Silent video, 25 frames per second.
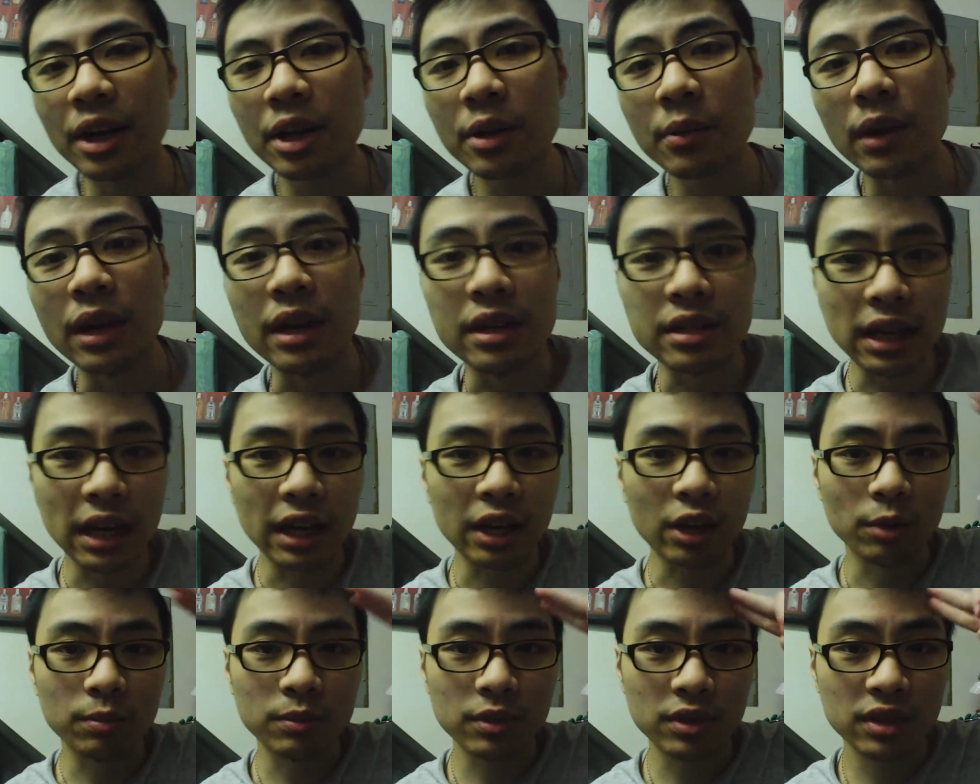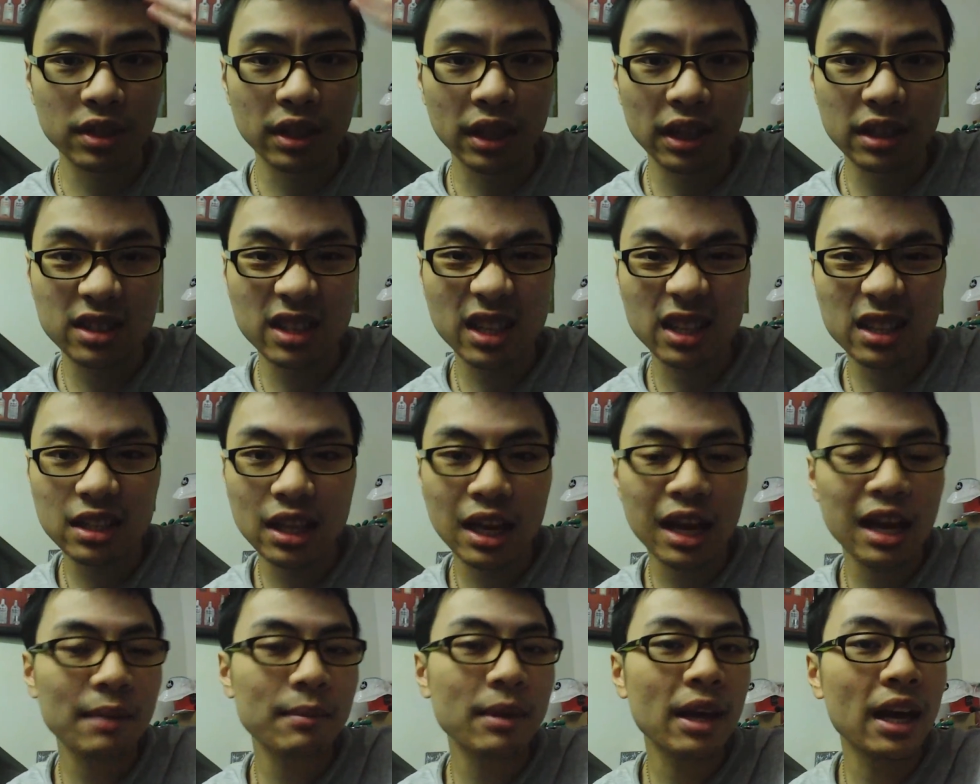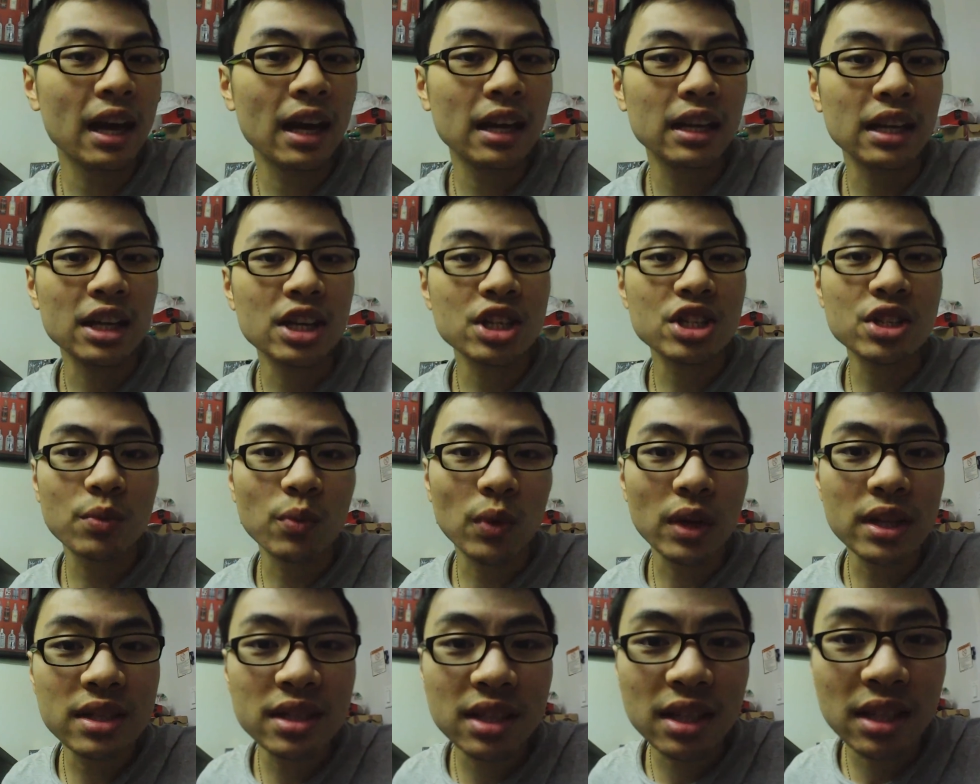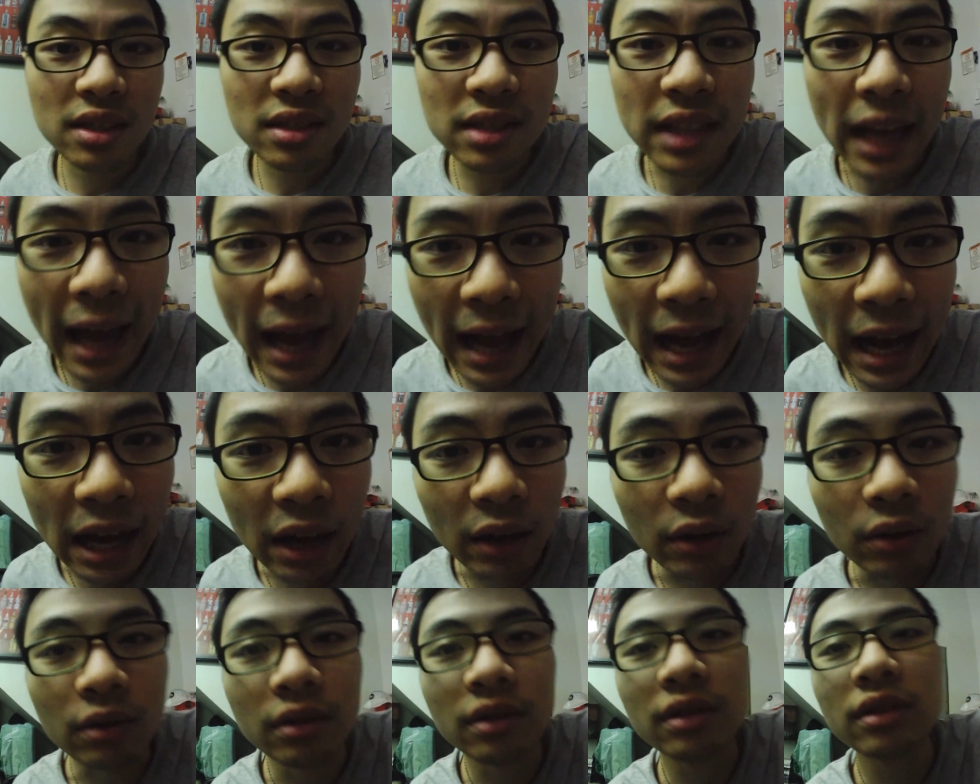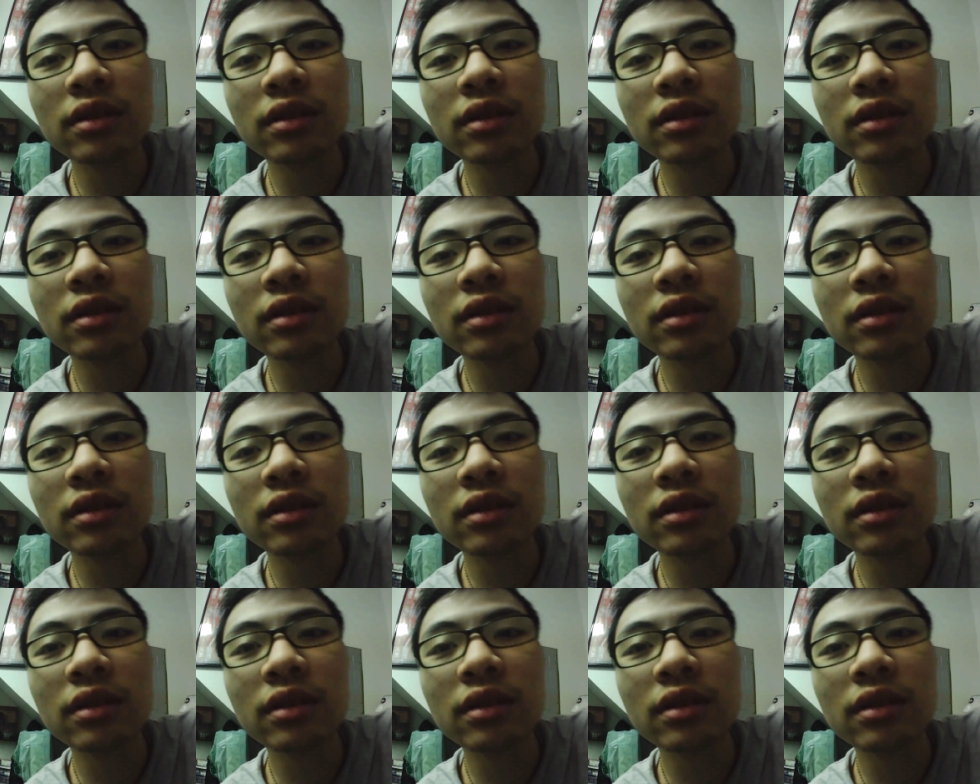Anyways, I hope to see you guys next time. And Agent One Skills out.